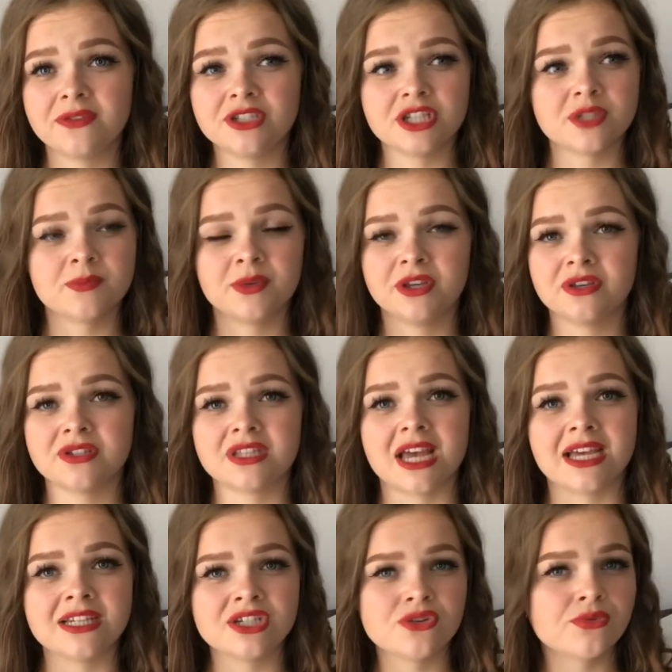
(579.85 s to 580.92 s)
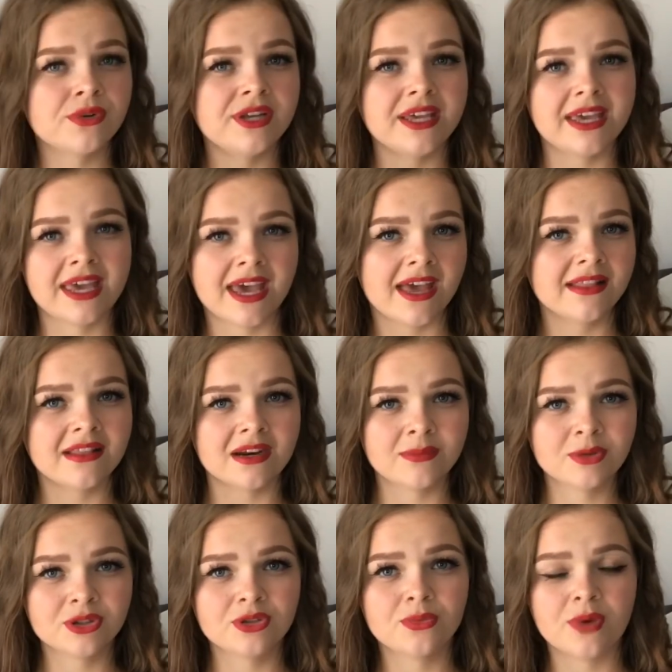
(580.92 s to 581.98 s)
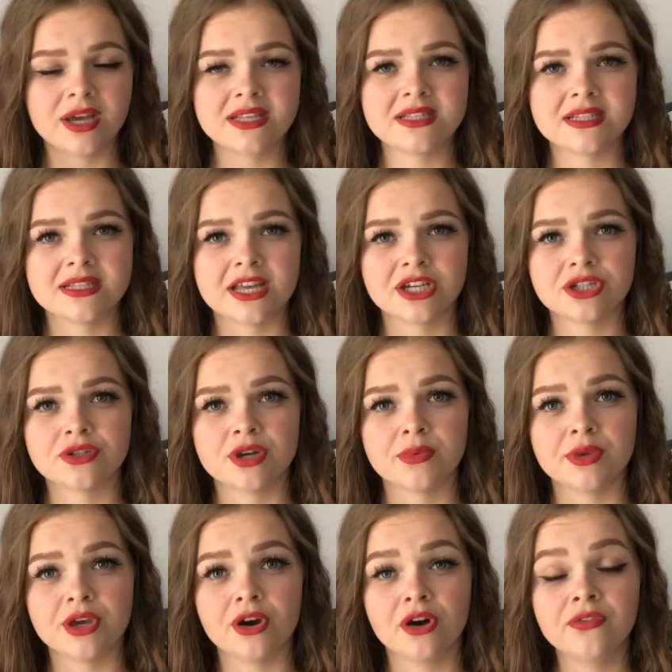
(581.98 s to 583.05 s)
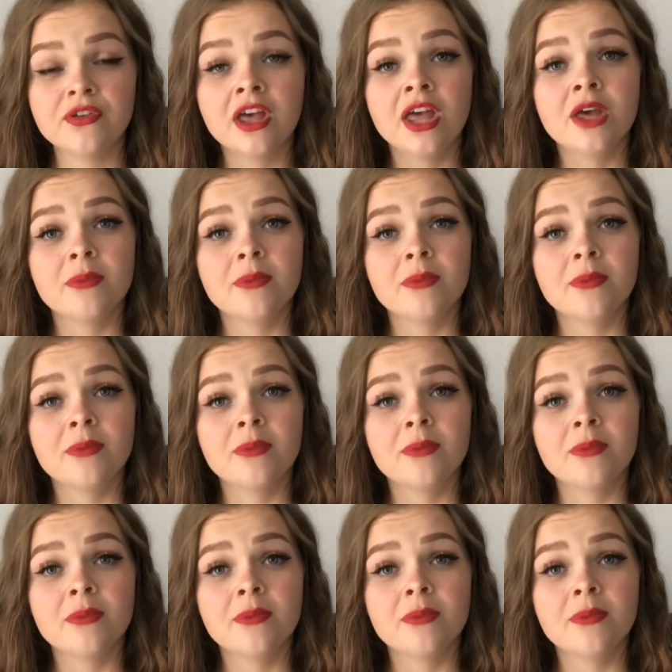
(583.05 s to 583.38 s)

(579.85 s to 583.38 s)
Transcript: just because I didn't really care that I'm going to waste this extra week off.